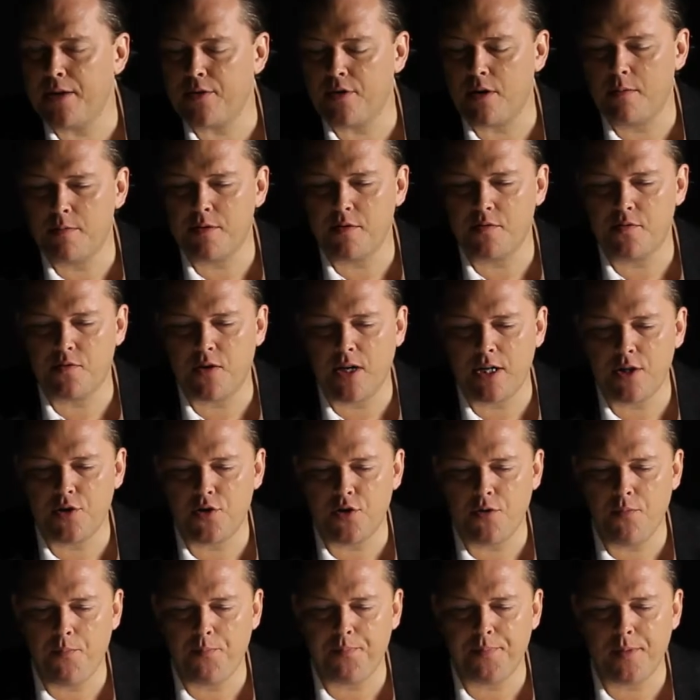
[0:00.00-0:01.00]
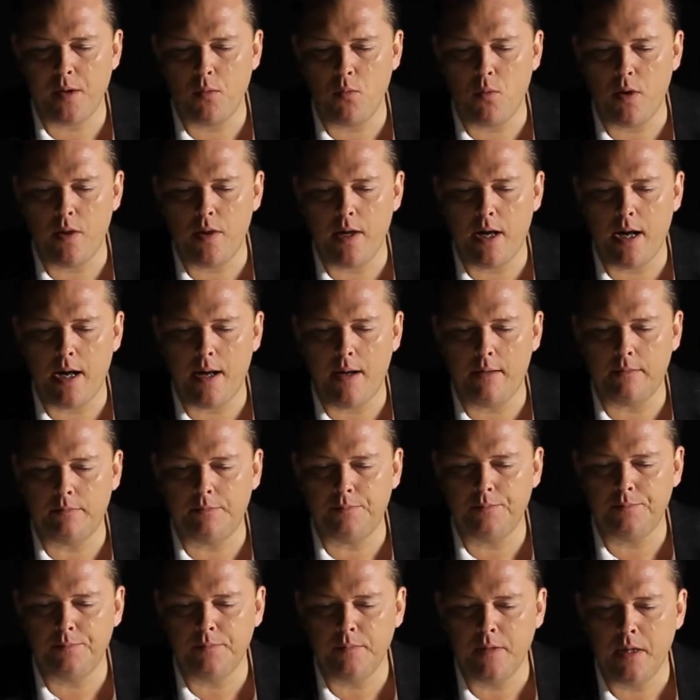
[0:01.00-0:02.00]
in terms of structure,
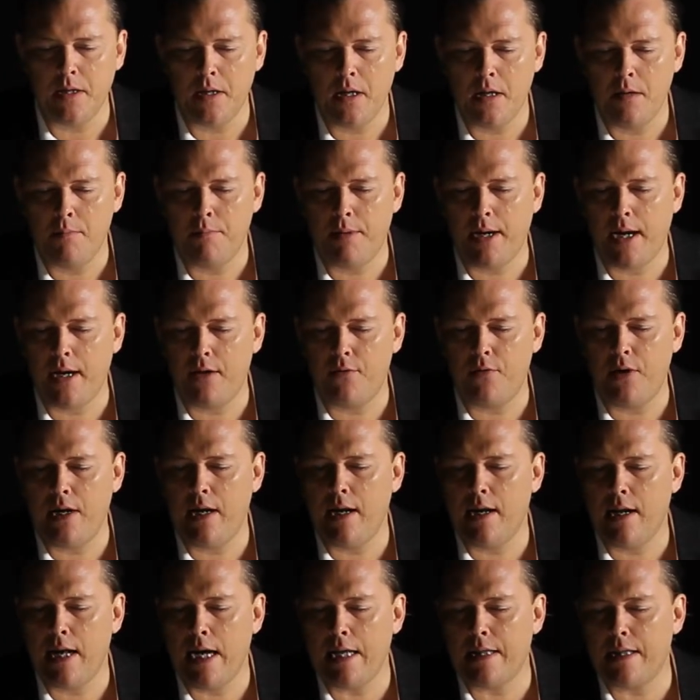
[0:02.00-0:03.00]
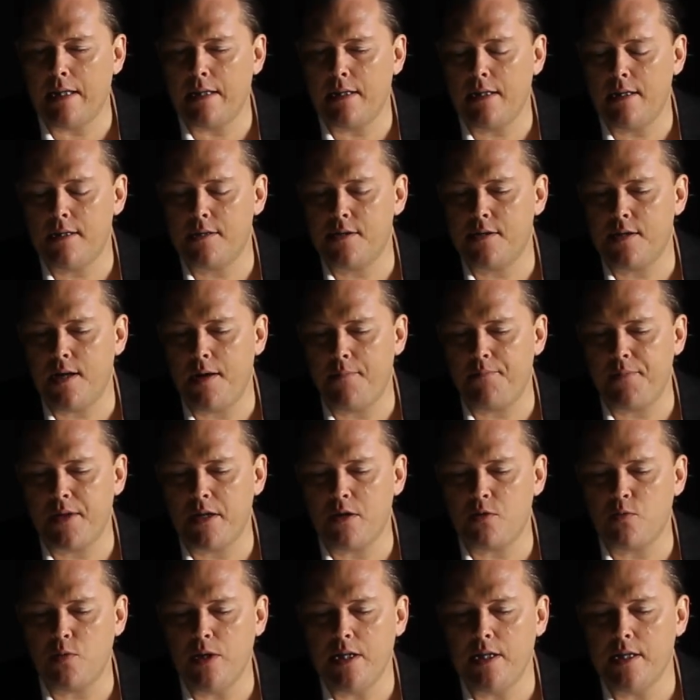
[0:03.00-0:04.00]
but I really like that this
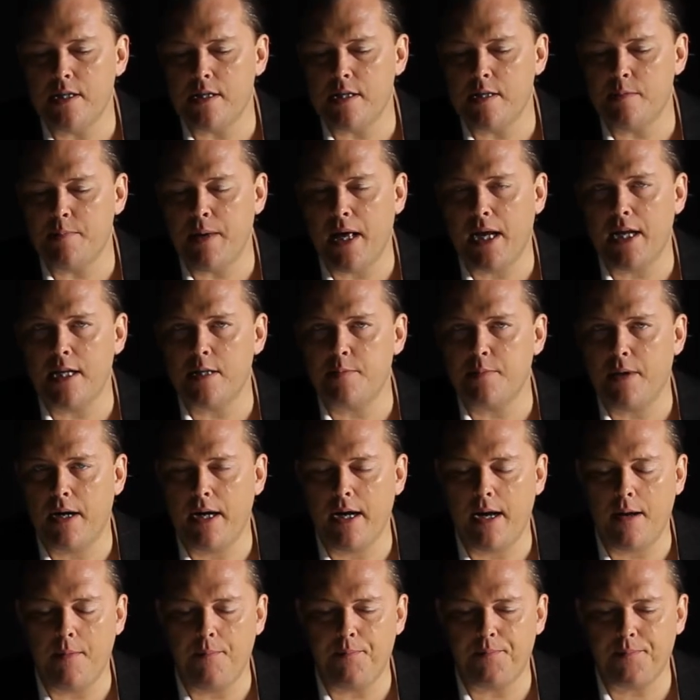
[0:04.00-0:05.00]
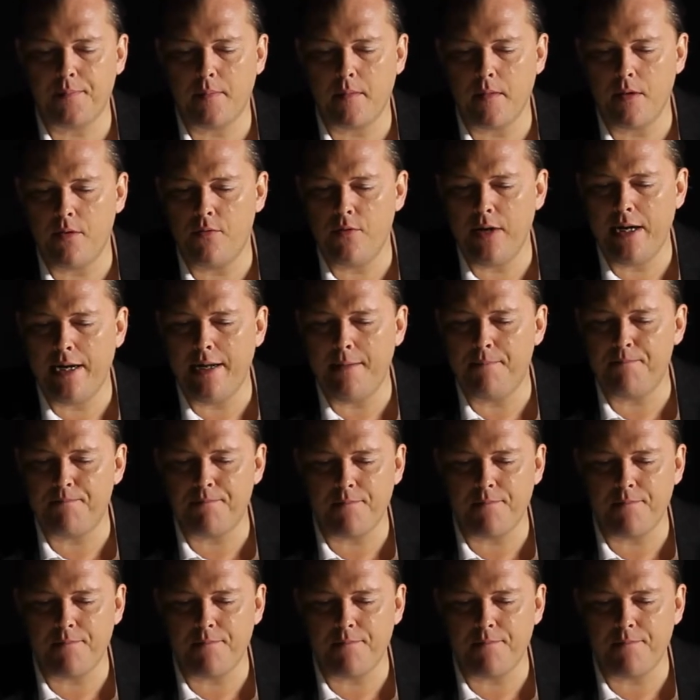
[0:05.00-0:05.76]
sweetness is balanced by really